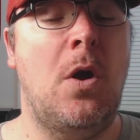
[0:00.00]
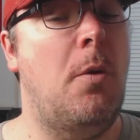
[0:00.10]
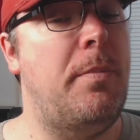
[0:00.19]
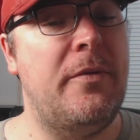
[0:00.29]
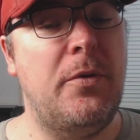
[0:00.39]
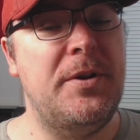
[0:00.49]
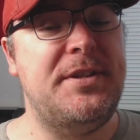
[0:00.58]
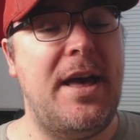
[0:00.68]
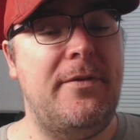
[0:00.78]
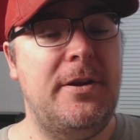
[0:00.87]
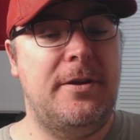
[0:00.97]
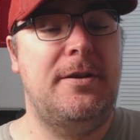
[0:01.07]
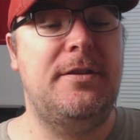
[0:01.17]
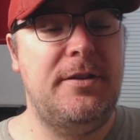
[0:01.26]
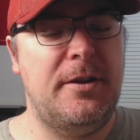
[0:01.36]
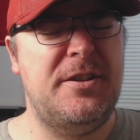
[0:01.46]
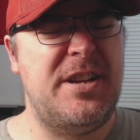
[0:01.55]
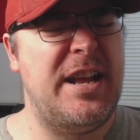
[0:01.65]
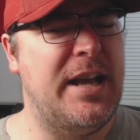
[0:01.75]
Hope everyone's having a good Thursday.